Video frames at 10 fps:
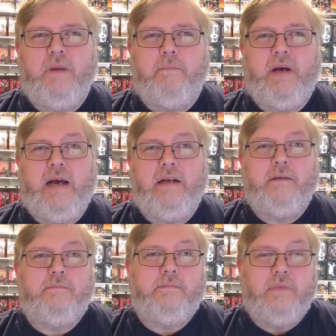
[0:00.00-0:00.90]
but
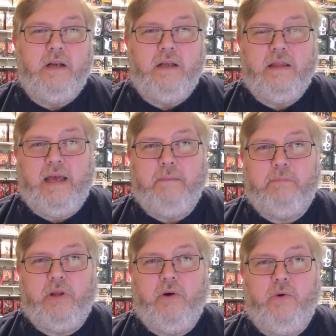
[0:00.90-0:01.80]
they
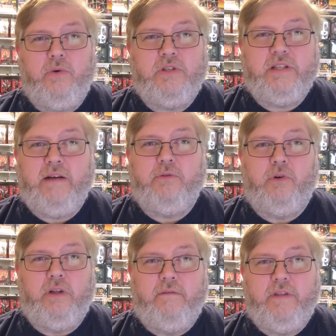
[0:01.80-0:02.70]
blow
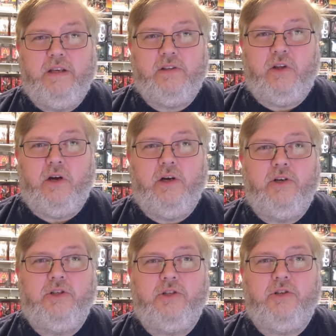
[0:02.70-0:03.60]
several of these
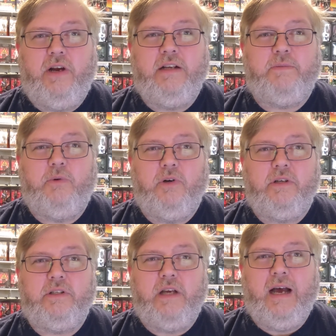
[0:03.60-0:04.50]
large
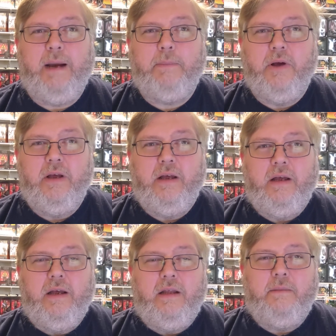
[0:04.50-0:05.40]
transports up.
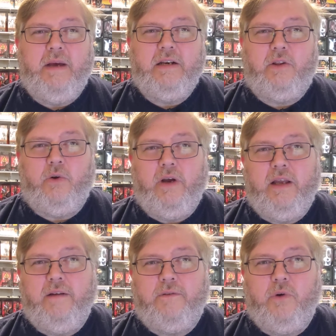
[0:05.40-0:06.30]
The
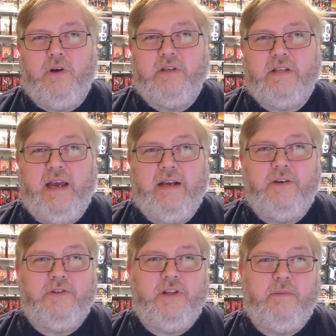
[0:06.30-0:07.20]
Mandalorian, of course,
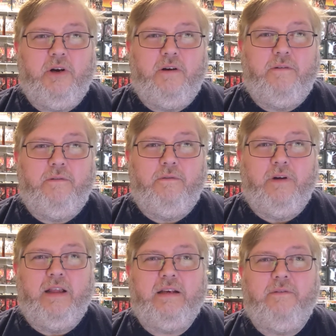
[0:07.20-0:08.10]
handles them all
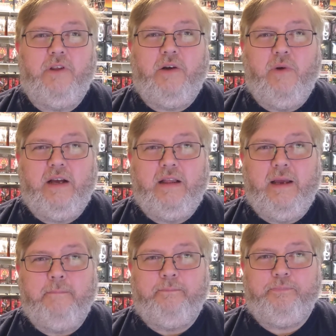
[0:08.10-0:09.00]
relatively
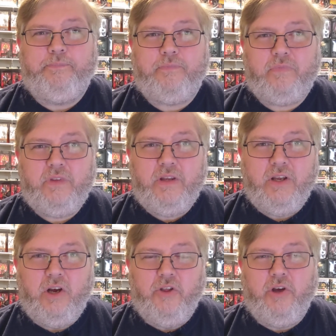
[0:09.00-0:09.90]
quickly,
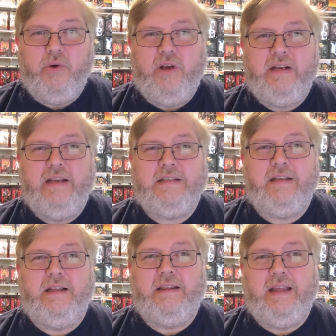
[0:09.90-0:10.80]
although it is
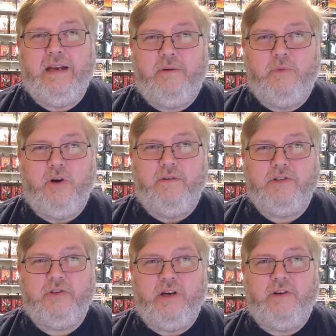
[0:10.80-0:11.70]
a little more of a
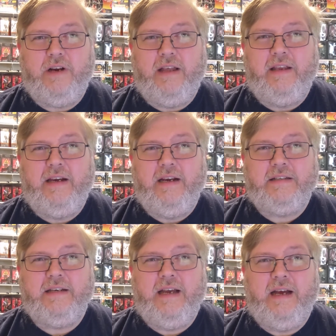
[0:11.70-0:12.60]
struggle now that he
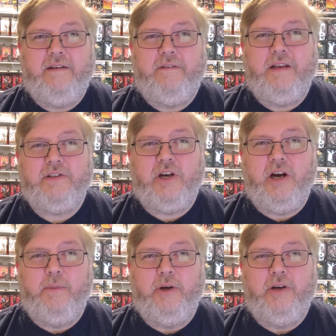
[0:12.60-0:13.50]
doesn't have his
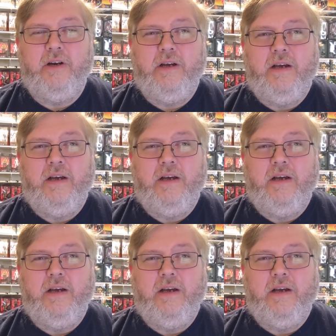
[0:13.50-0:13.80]
armor.